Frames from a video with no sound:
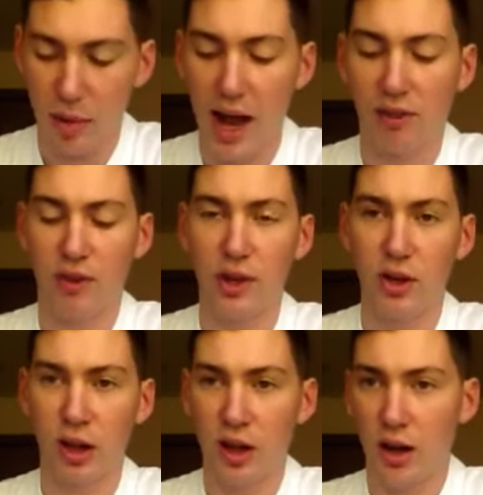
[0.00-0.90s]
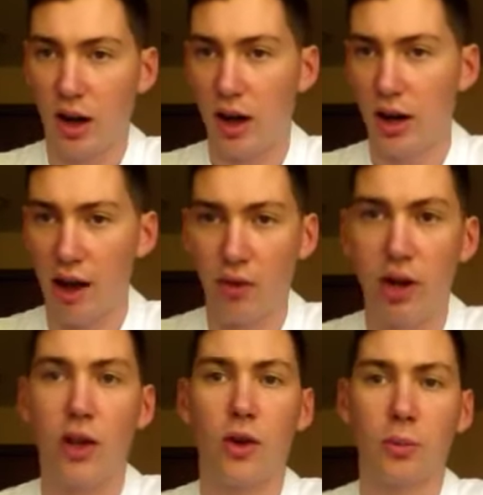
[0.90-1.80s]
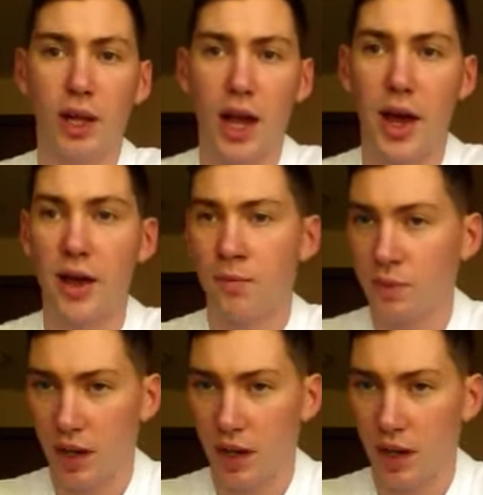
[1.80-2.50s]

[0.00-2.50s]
backfield on every other play,